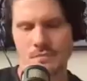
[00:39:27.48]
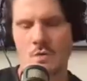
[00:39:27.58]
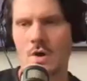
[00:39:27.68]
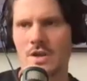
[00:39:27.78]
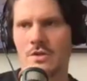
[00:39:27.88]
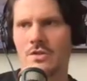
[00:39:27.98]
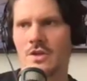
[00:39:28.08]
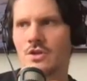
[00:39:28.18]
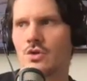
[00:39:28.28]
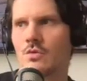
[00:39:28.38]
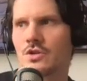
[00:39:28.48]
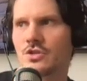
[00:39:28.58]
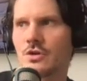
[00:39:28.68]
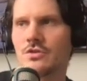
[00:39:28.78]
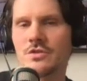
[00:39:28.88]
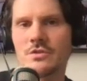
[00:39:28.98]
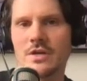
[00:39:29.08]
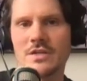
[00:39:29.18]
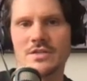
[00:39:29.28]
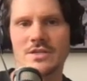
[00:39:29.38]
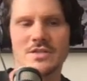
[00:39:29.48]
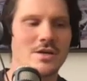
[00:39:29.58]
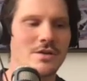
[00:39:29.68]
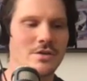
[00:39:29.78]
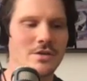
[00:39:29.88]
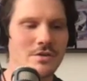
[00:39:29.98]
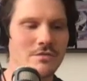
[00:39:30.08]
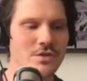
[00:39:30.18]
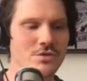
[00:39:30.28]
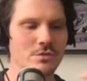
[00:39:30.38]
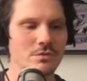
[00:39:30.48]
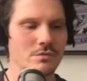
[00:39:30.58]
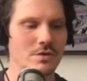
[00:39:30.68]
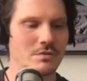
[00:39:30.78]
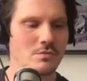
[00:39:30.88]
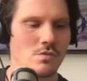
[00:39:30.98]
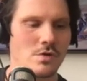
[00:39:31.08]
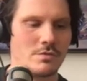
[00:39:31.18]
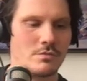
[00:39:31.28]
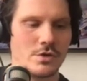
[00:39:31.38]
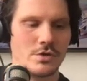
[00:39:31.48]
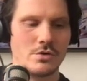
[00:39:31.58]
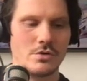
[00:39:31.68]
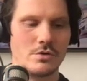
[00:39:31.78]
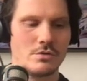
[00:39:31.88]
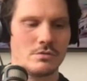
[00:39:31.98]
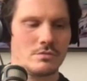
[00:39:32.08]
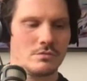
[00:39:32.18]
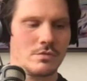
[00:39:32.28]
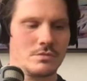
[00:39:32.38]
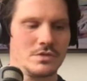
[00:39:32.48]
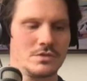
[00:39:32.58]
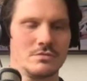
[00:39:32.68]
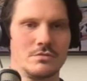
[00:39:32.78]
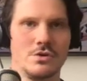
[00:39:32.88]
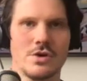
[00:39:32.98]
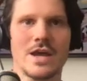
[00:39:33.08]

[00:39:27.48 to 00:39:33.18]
Why do you think you were chosen as a targeted individual? What was your